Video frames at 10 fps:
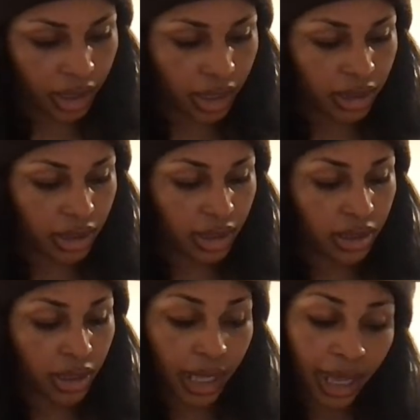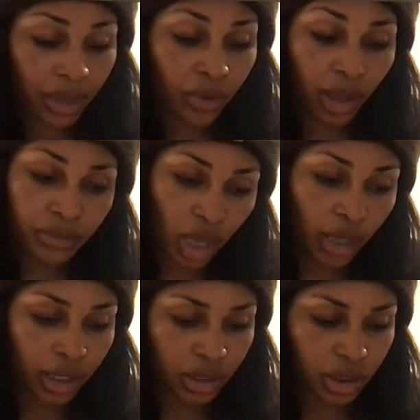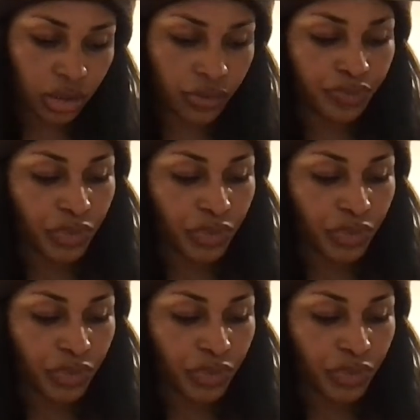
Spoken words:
And then the guy who I'm talking to,